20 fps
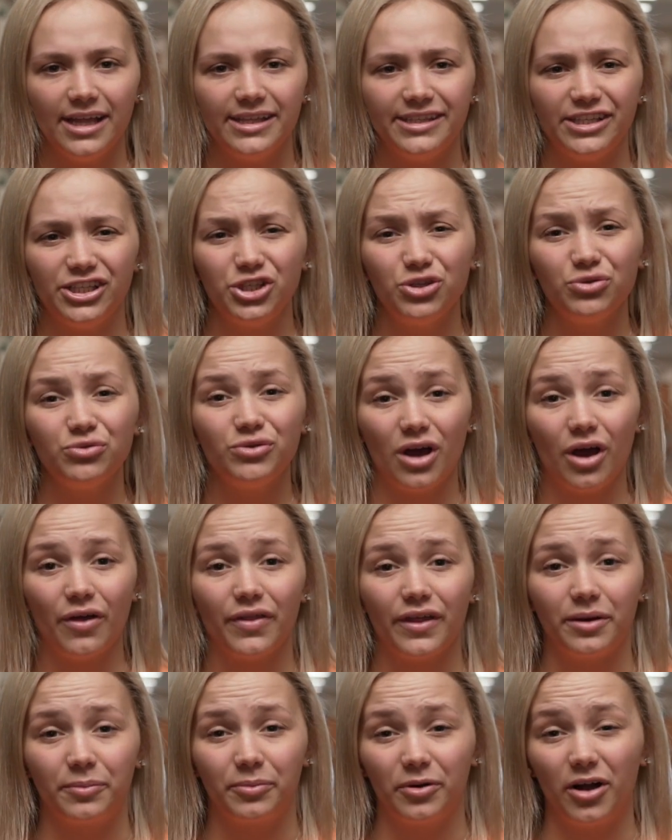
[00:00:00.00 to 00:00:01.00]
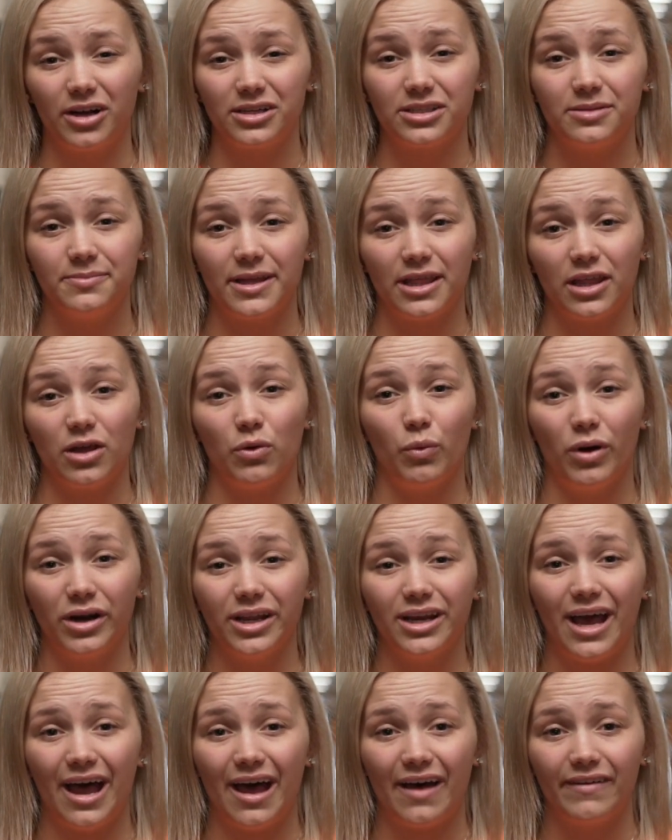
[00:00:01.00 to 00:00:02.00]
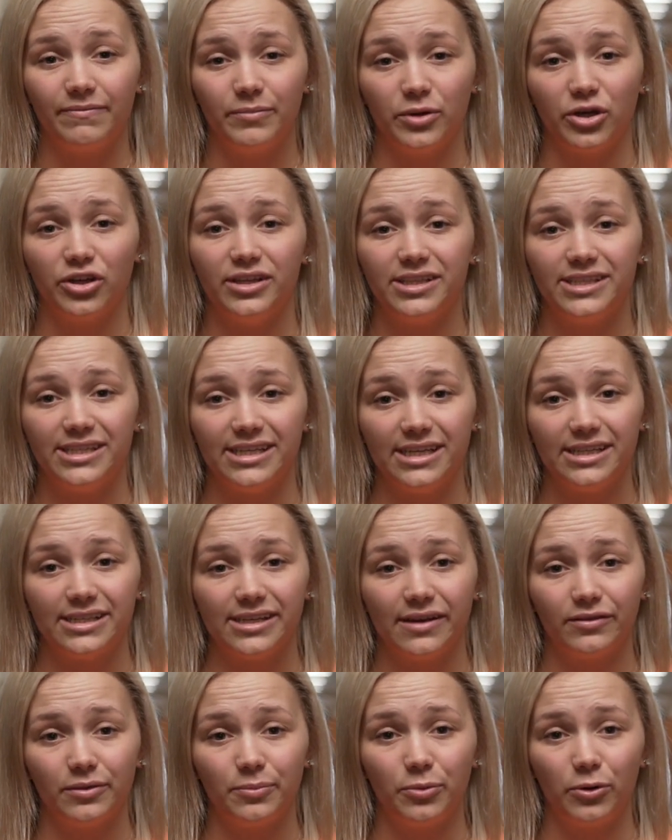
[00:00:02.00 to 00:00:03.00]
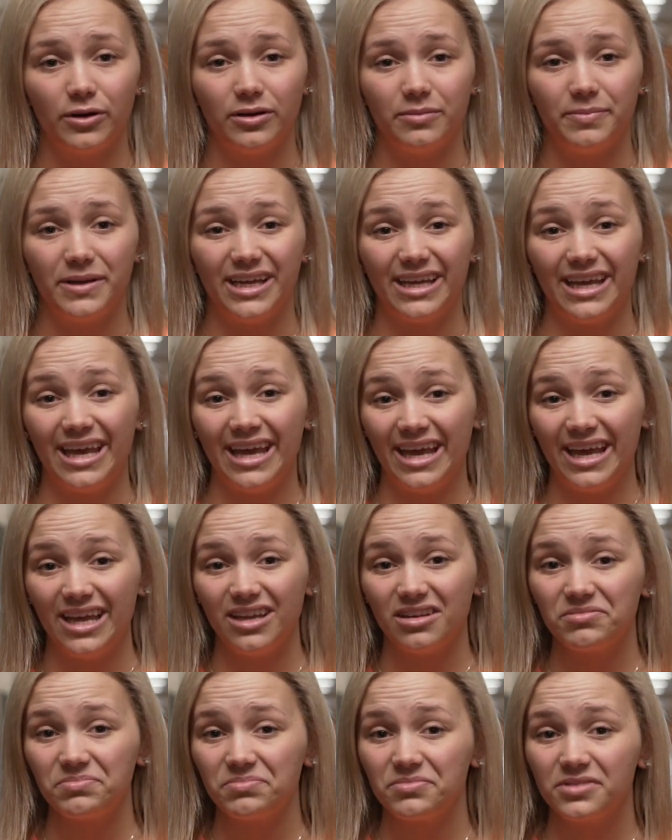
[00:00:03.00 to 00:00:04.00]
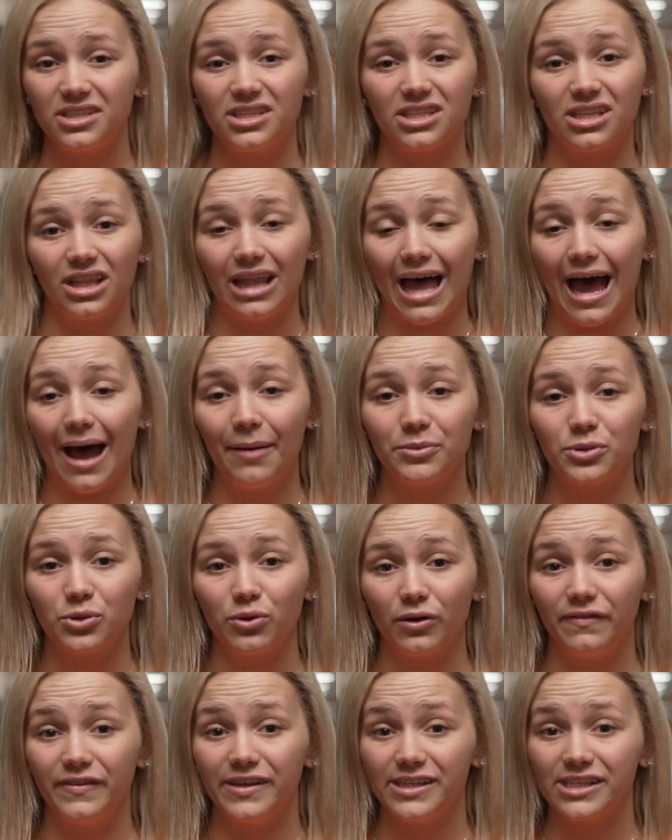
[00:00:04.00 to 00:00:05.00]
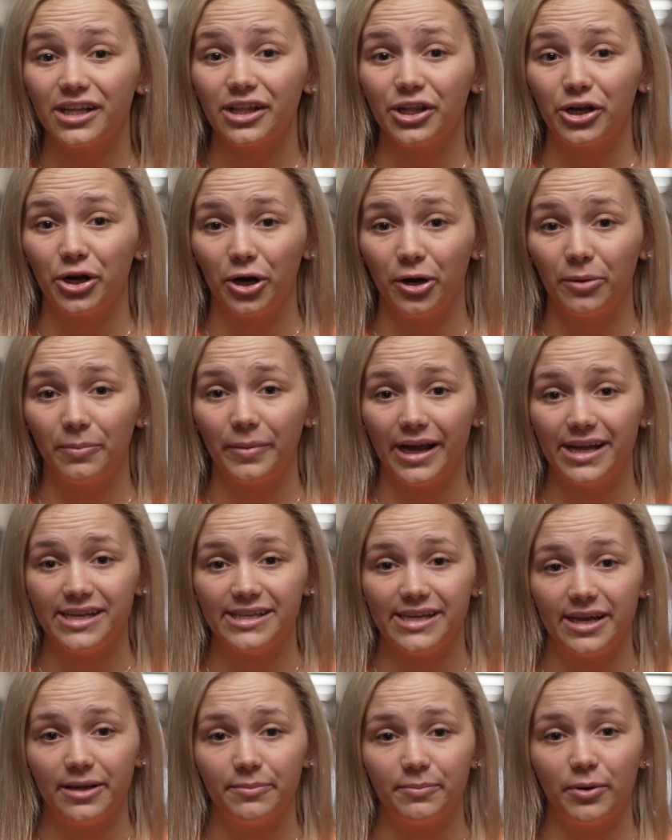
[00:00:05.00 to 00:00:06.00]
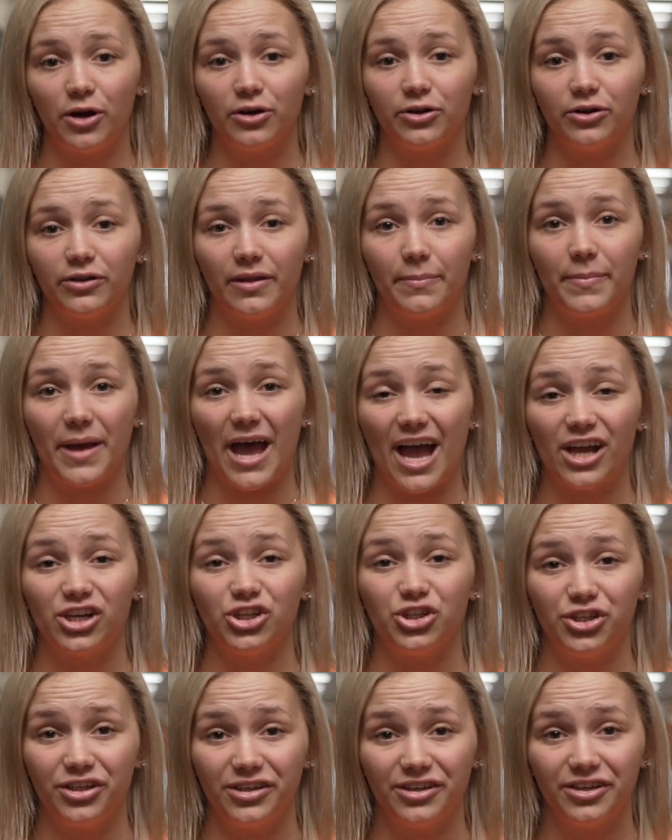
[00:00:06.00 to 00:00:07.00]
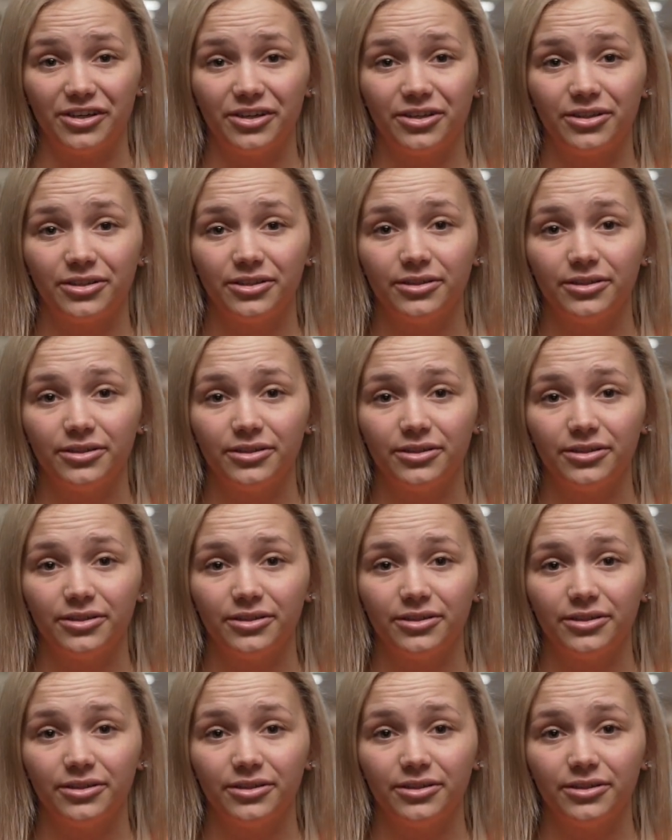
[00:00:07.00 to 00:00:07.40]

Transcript: Did you know that approximately 1.5 million teens have reported being hit, slapped, or physically hurt by a dating partner in the past year?